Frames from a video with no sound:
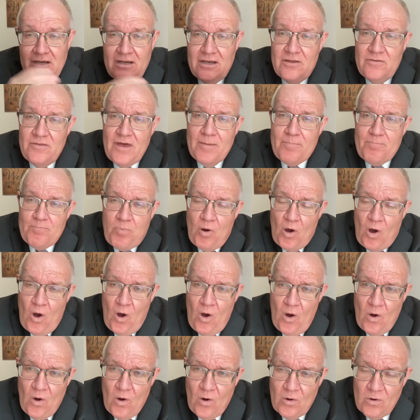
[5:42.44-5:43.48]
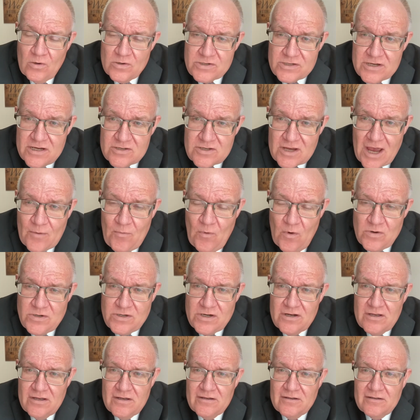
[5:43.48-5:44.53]
that Paul says, I want you
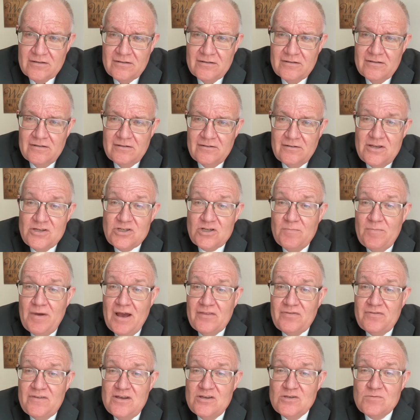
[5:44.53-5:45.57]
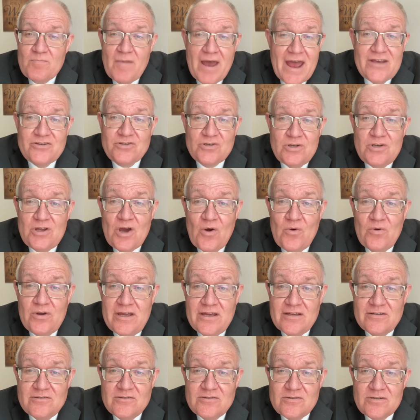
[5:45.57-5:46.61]
to listen about these
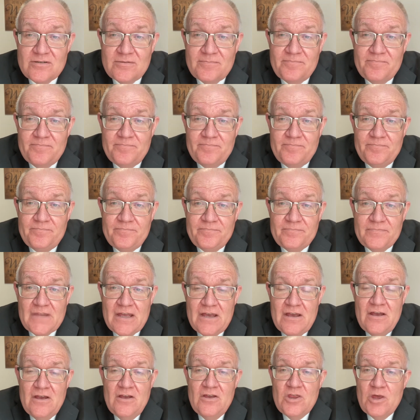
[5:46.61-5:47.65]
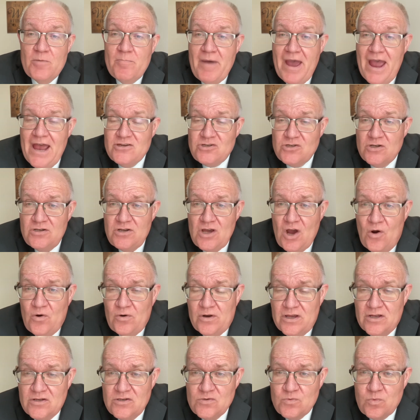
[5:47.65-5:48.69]
Macedonians. The
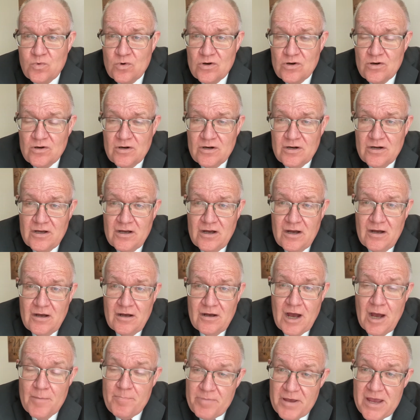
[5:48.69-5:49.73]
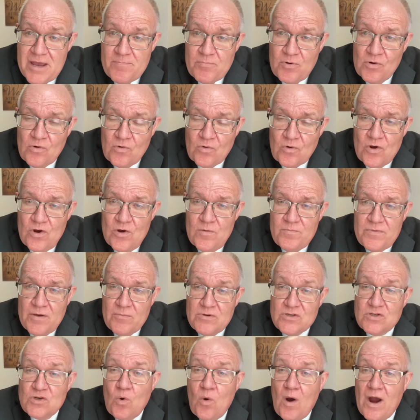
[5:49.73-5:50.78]
Macedonians were a people group that
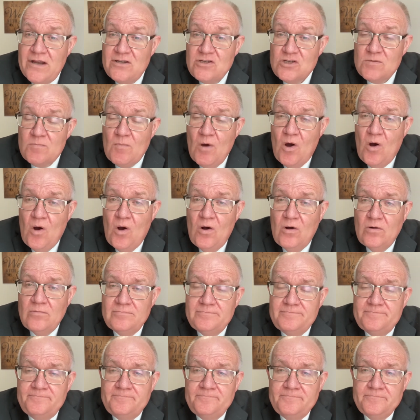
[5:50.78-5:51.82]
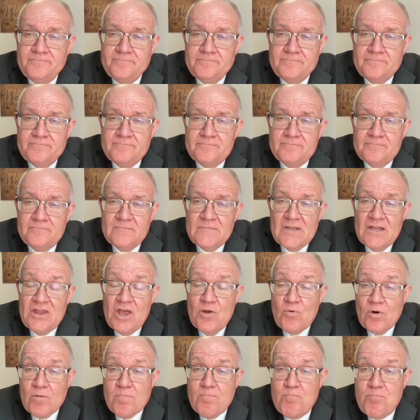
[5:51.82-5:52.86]
was quite small. They
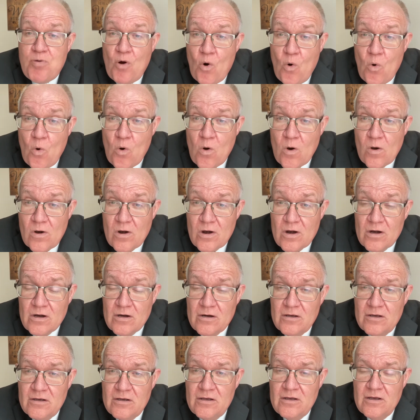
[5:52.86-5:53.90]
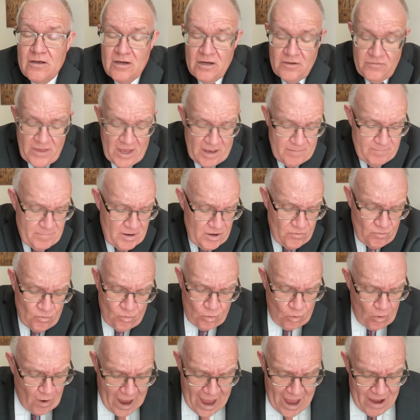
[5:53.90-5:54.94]
were poor. They had been
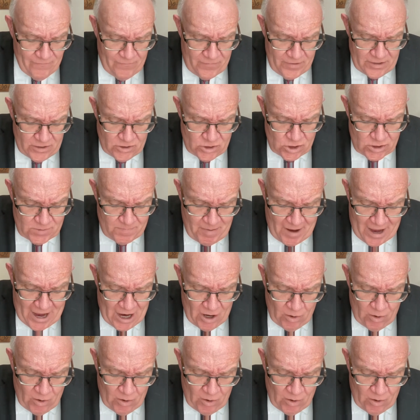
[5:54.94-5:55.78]
ravaged by